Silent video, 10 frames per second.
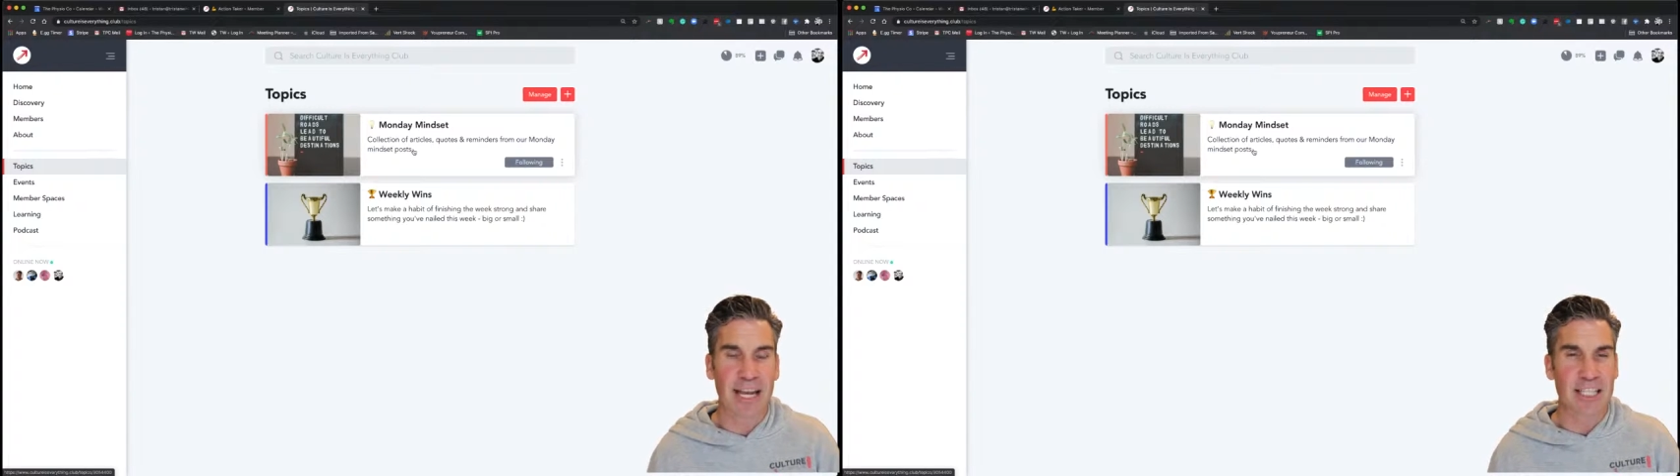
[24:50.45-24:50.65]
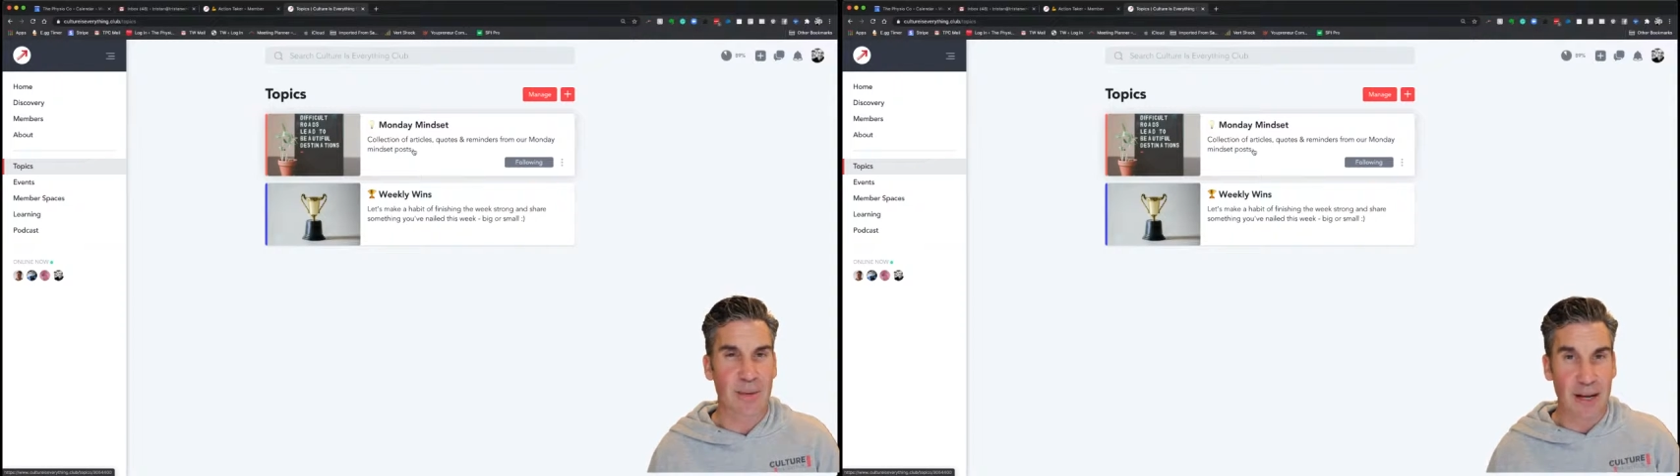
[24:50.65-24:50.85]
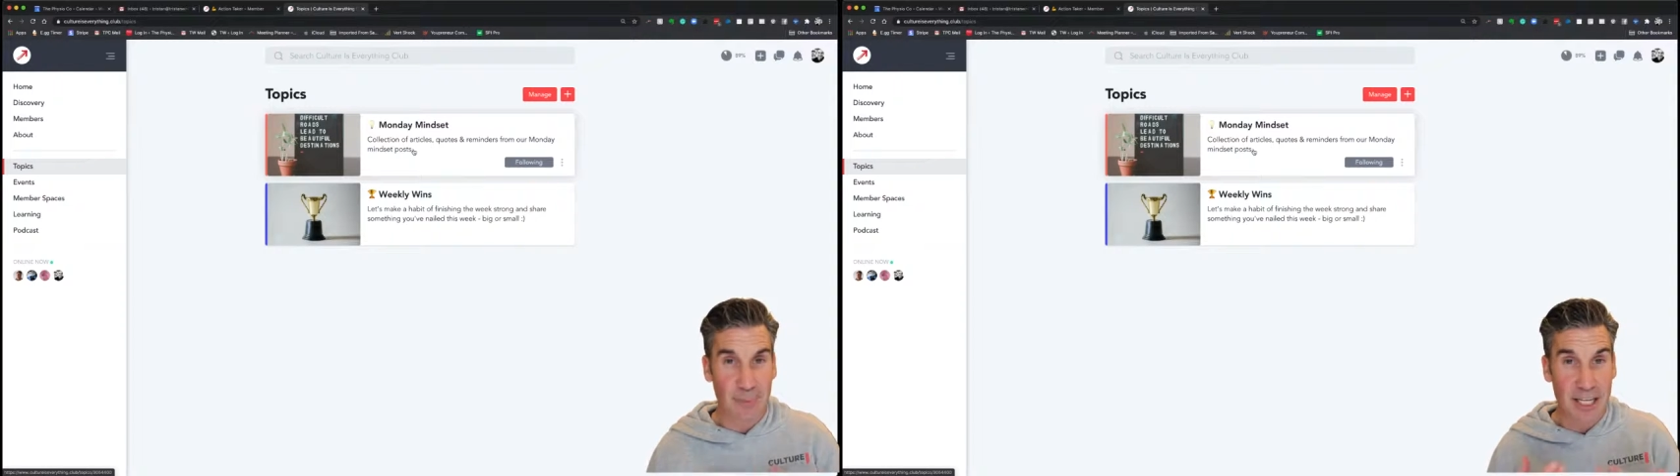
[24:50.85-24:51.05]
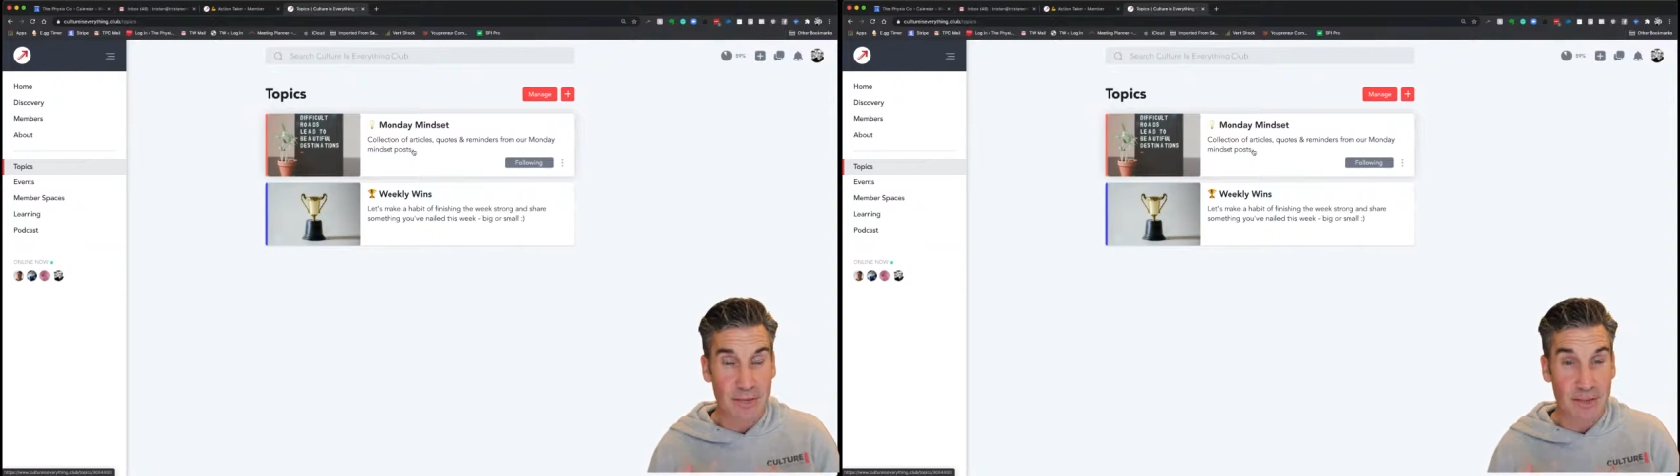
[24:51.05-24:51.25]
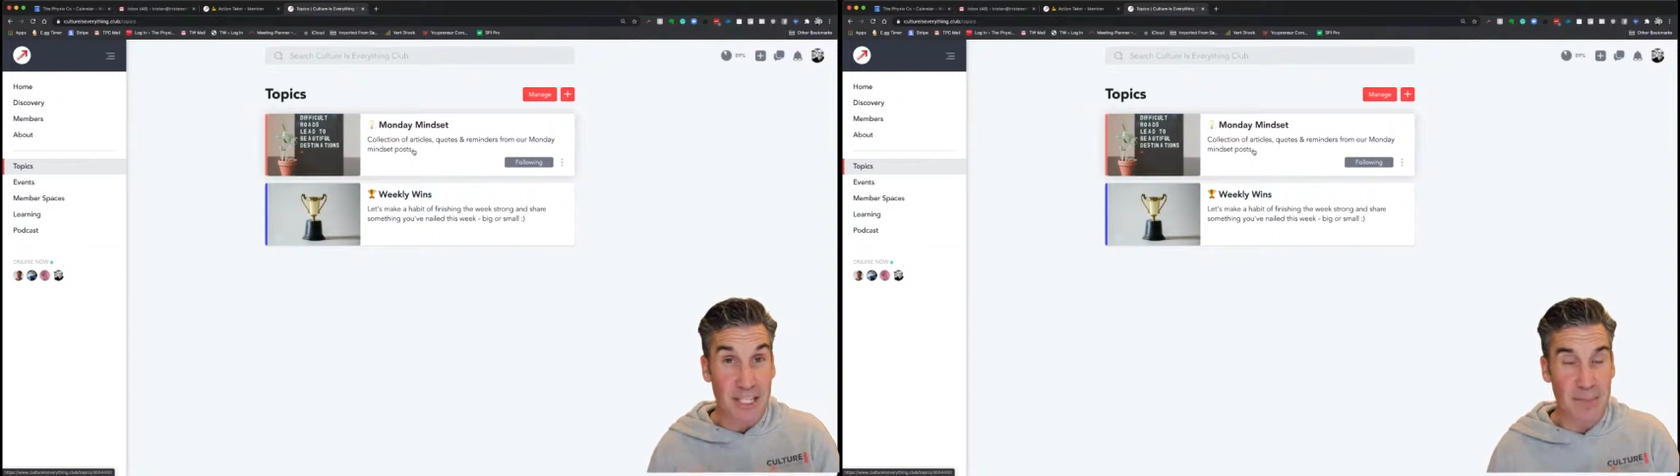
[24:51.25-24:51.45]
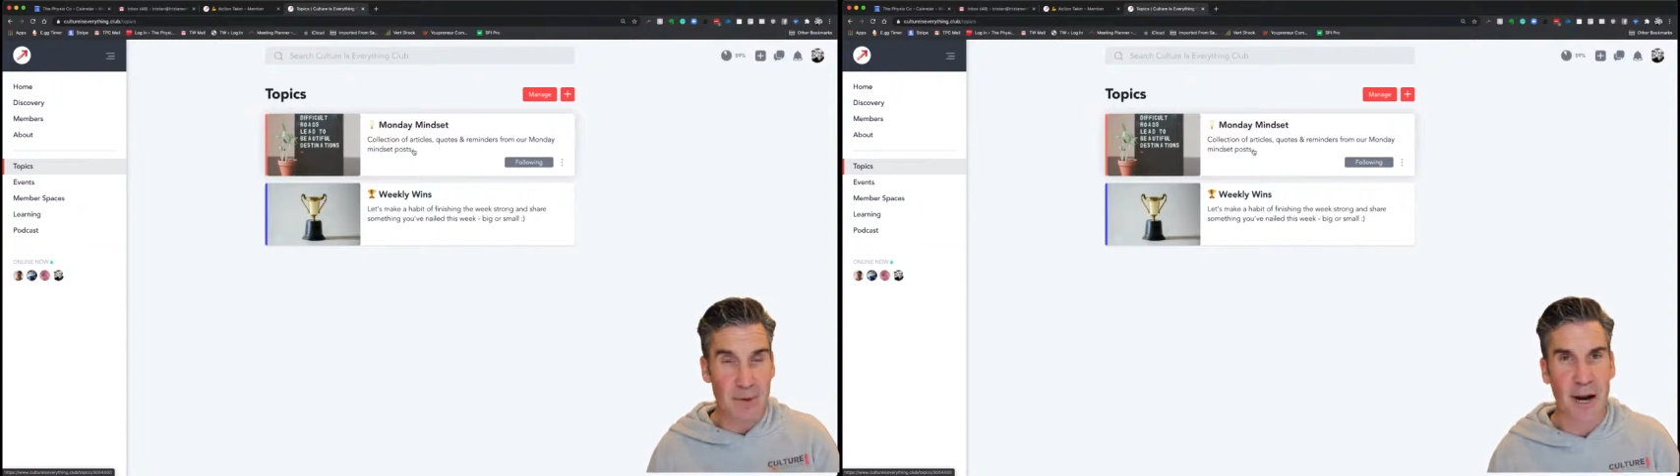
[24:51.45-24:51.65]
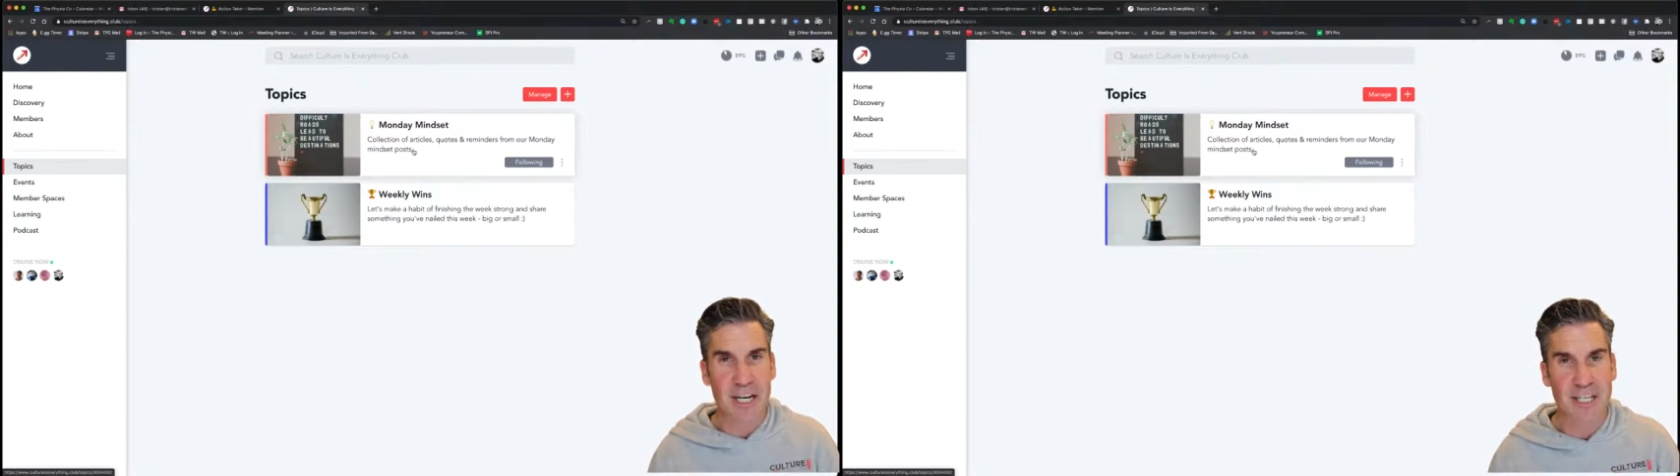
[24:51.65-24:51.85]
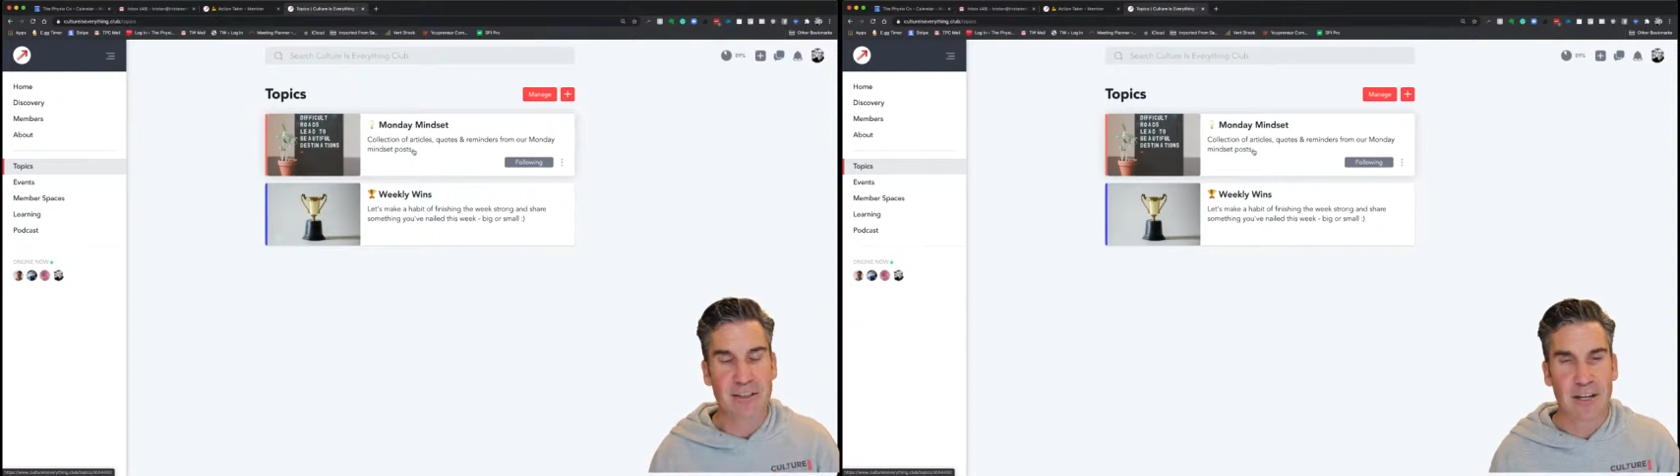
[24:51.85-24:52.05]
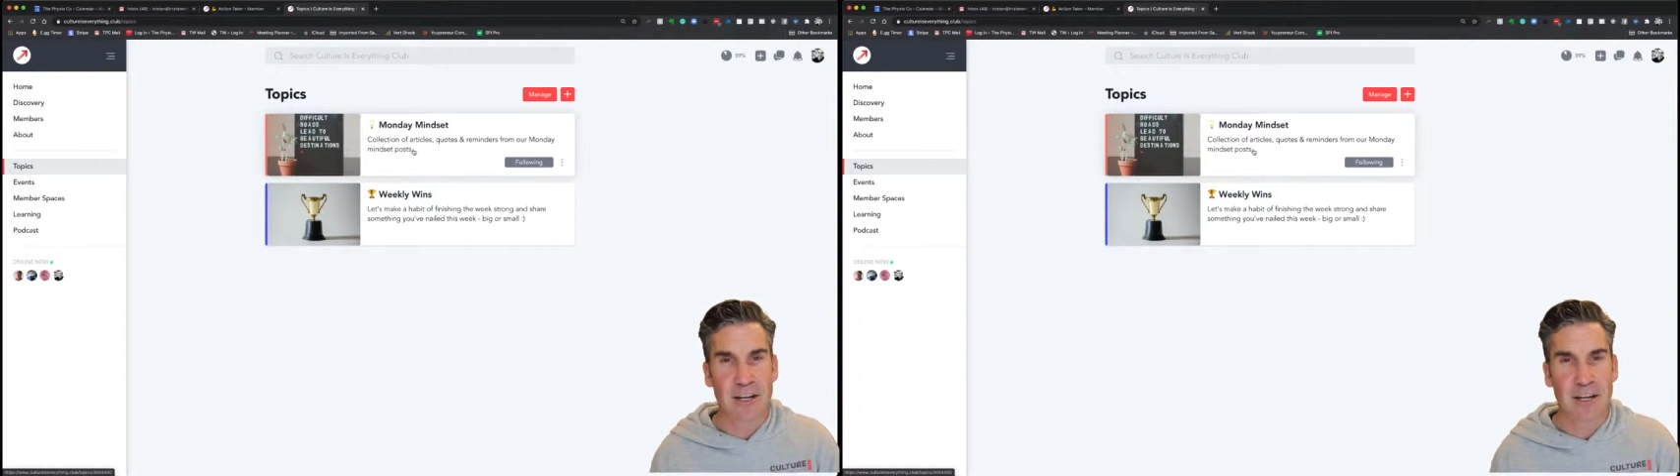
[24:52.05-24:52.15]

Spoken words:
It's about a piece of inspiration